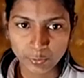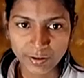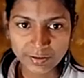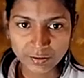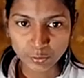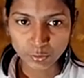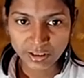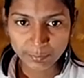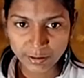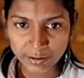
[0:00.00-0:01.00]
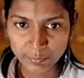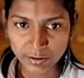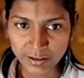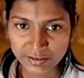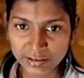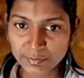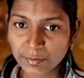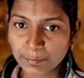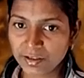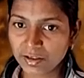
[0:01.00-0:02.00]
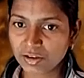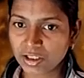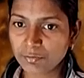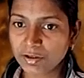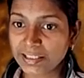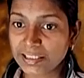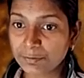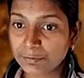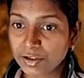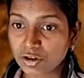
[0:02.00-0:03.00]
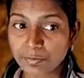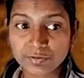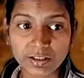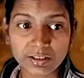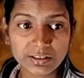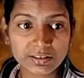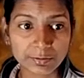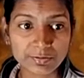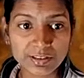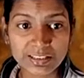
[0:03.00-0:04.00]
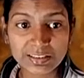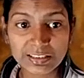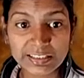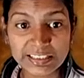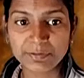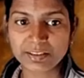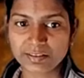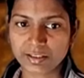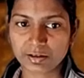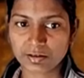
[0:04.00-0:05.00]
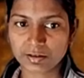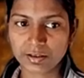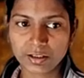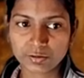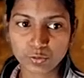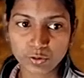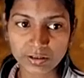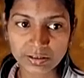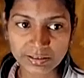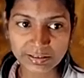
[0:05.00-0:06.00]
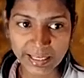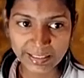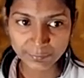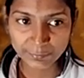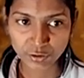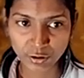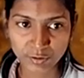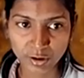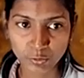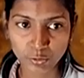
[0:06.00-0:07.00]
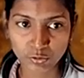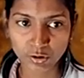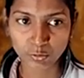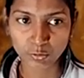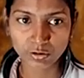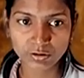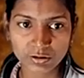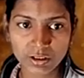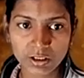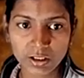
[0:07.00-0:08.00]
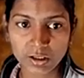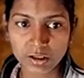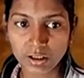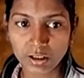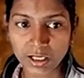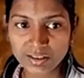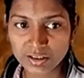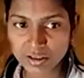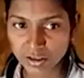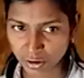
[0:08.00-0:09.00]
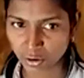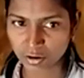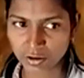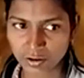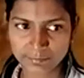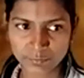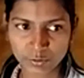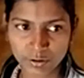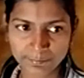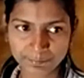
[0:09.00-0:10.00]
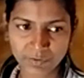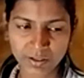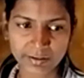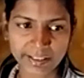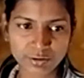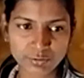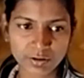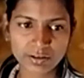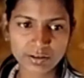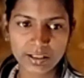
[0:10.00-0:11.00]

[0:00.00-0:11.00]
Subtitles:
when solar minimum occurs, that means the period of time when activity of sun is substantially diminished. So this phenomenon, coronal holes, last longer. Okay. Next one is,